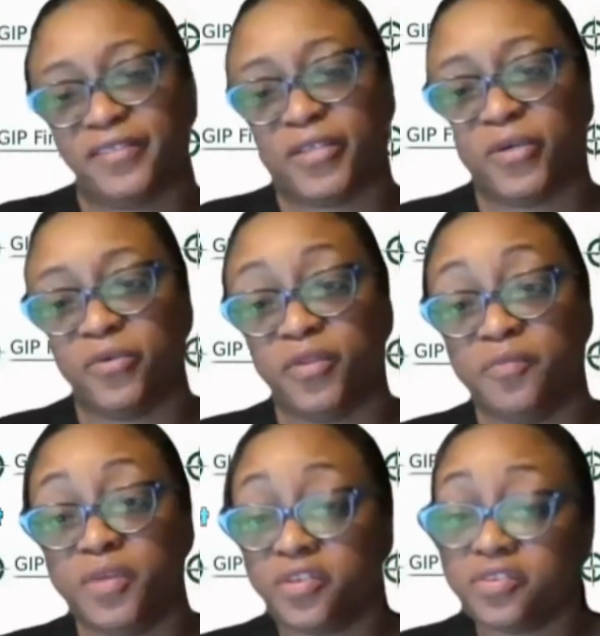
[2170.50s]
So the
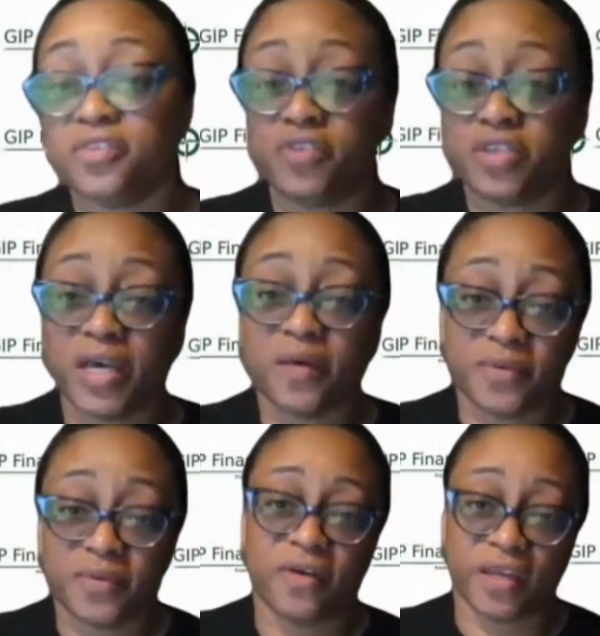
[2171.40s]
mission of
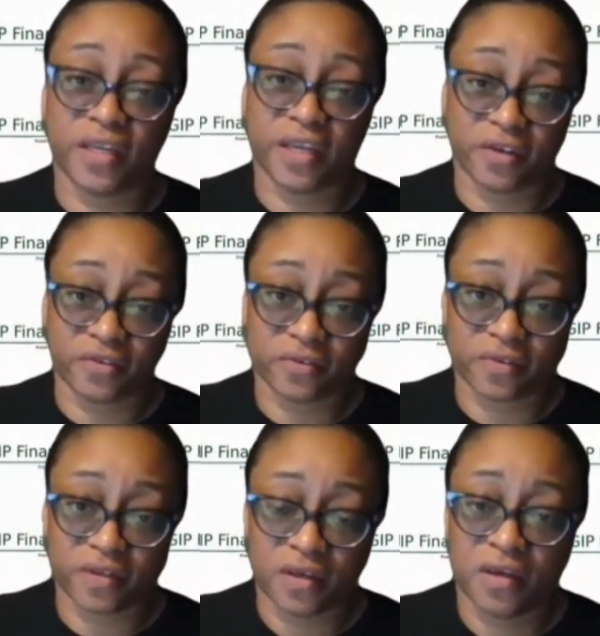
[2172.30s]
GIP
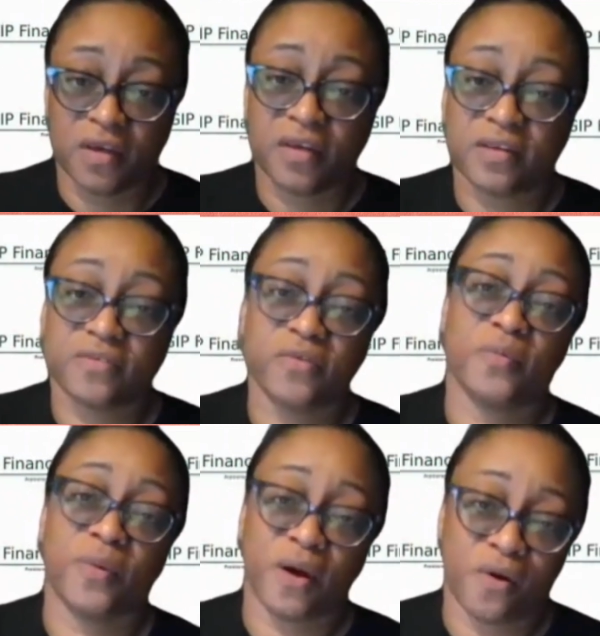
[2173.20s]
Financials is to
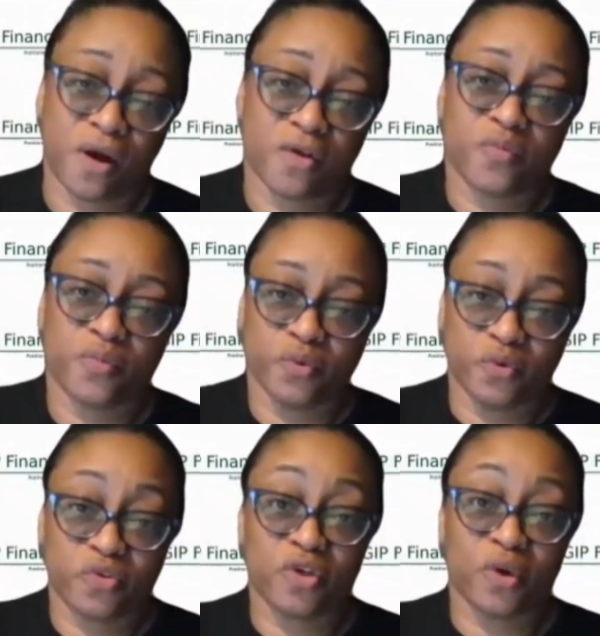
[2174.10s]
empower
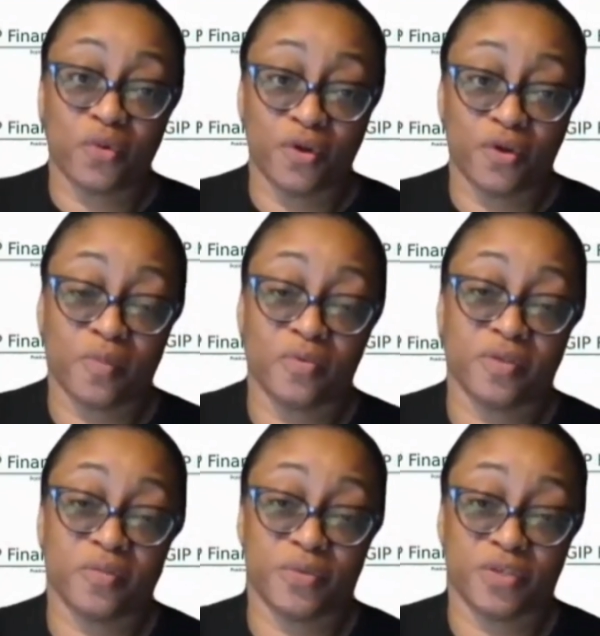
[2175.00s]
entrepreneurs to know their
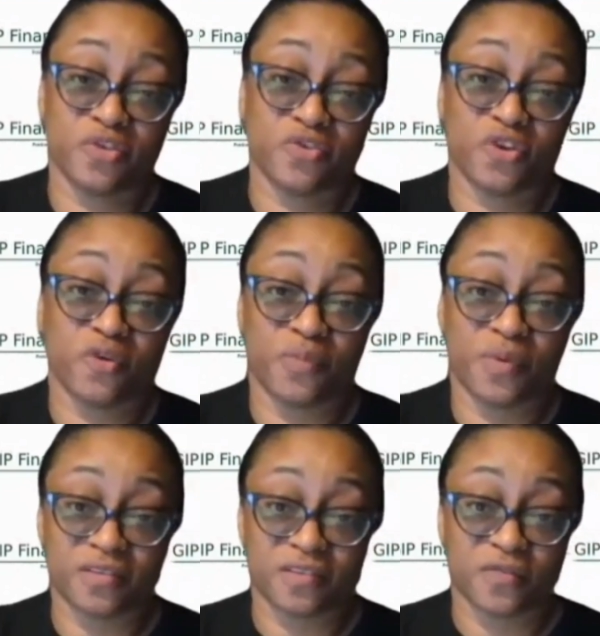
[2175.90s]
numbers and position their
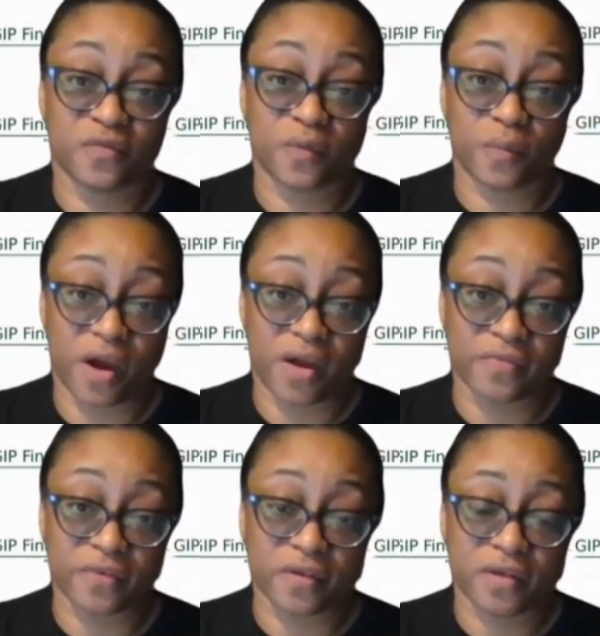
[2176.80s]
businesses for
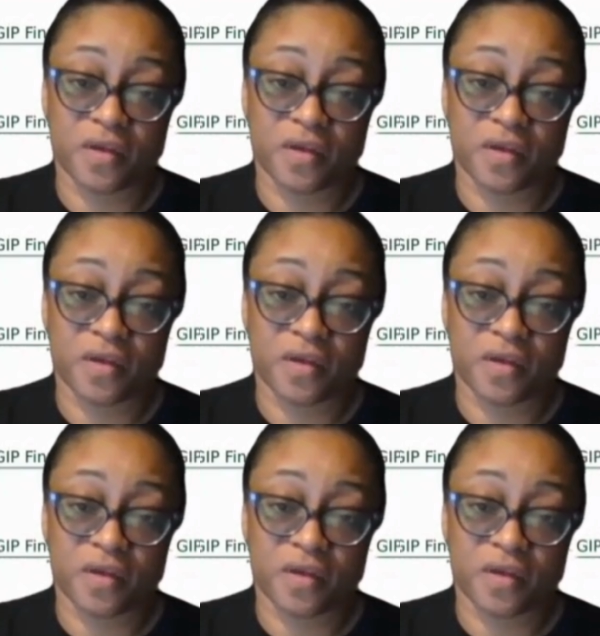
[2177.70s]
profit.